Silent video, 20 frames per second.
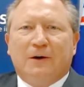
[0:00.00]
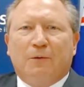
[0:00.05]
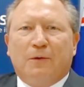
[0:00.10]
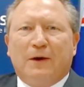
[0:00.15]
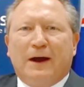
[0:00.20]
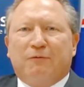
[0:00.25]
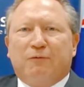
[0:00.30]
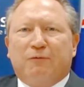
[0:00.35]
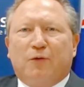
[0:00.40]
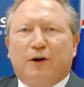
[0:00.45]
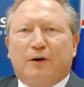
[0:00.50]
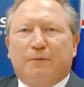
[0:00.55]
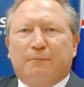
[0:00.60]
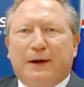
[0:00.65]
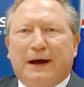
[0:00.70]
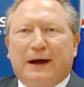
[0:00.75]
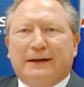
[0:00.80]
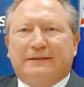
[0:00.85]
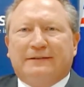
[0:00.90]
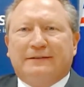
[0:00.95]
We have water
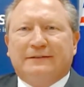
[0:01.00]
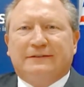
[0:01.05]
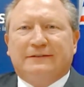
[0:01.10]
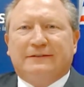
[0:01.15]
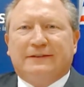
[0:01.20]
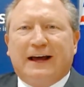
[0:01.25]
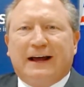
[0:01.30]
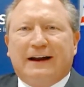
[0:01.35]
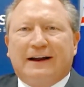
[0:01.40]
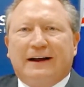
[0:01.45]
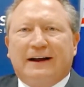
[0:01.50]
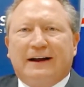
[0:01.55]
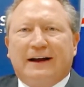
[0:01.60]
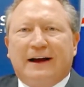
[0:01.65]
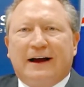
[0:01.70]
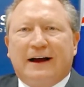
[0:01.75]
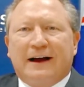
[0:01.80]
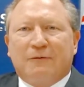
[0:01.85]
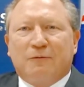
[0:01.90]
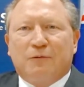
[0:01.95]
basins that
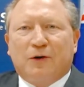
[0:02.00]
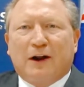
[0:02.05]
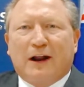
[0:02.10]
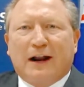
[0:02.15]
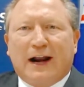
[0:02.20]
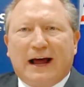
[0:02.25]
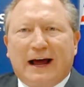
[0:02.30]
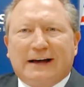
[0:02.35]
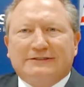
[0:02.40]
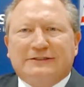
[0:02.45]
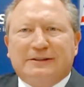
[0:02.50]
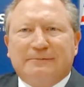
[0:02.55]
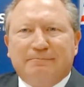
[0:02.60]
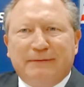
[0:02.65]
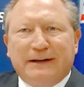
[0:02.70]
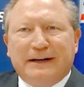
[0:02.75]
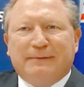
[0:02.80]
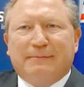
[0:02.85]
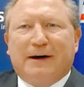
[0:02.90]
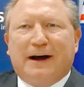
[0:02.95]
will allow us to
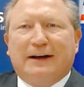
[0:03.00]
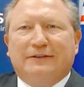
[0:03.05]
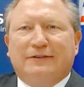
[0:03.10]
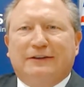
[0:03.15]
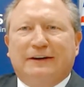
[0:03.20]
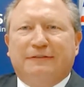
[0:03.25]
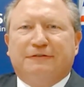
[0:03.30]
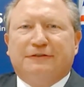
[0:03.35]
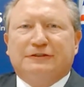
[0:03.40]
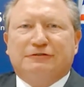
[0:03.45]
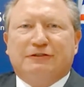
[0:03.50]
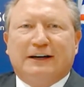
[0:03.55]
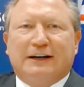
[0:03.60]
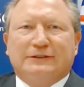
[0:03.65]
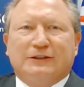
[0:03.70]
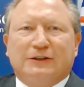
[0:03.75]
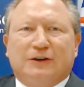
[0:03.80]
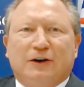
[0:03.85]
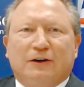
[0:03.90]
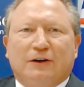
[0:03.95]
minimise the
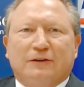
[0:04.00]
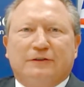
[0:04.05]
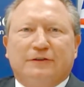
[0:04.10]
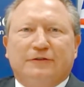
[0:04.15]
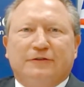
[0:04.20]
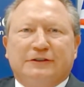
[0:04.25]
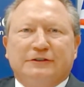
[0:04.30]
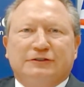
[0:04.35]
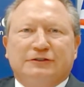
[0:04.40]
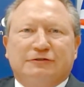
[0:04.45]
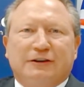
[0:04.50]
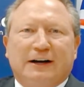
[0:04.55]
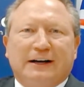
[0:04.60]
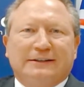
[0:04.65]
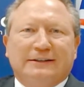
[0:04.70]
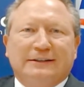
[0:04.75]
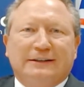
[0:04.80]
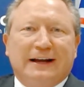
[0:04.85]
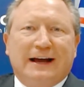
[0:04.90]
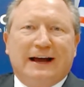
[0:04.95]
infrastructure costs of
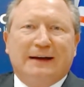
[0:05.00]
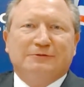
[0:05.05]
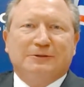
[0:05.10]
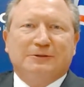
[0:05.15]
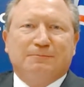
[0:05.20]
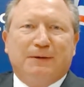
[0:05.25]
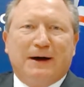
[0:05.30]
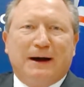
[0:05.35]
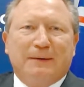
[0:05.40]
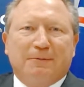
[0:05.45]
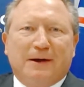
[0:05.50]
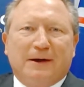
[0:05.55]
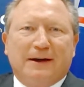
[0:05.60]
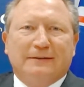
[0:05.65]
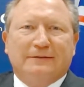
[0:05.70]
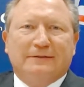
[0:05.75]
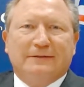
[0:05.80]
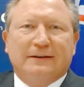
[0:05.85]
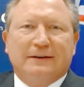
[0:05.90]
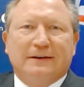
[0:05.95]
constructing dams and
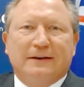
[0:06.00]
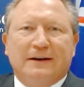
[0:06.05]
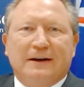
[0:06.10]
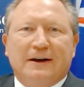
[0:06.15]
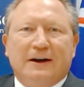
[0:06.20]
pipelines.